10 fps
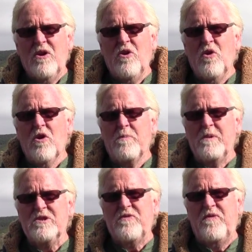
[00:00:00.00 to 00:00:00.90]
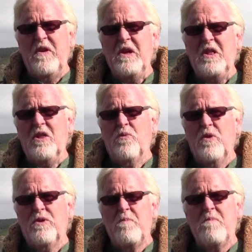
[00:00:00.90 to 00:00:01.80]
Europe is filled
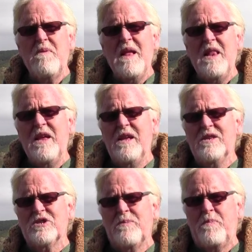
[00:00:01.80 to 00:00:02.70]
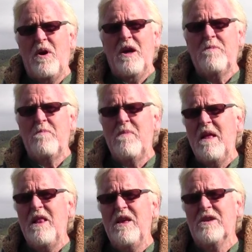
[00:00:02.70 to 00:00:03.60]
with millions upon
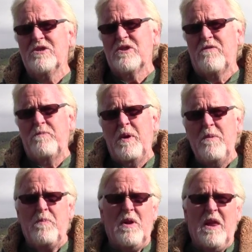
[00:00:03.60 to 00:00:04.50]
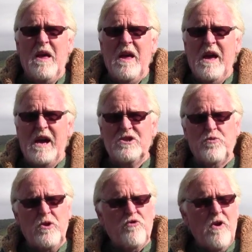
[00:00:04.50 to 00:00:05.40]
millions of people.
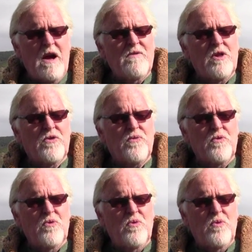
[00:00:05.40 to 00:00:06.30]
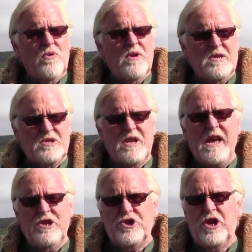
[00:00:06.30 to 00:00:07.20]
As we travel through this
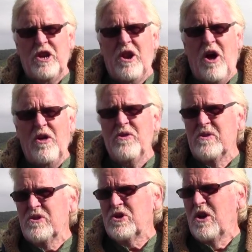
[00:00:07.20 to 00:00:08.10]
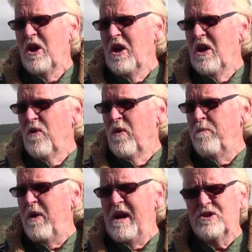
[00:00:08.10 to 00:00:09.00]
nation and others, we
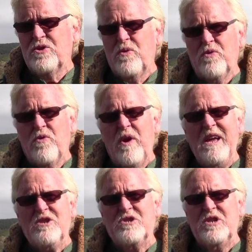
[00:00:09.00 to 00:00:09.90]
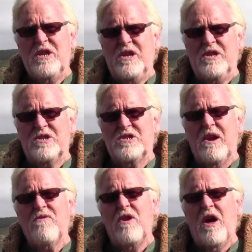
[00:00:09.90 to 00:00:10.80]
pass through great cities,
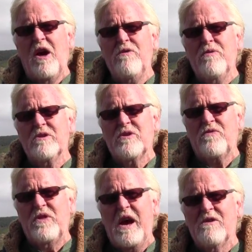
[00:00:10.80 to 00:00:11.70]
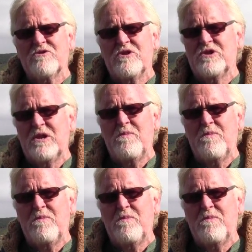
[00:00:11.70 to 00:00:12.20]
several hundreds of thousands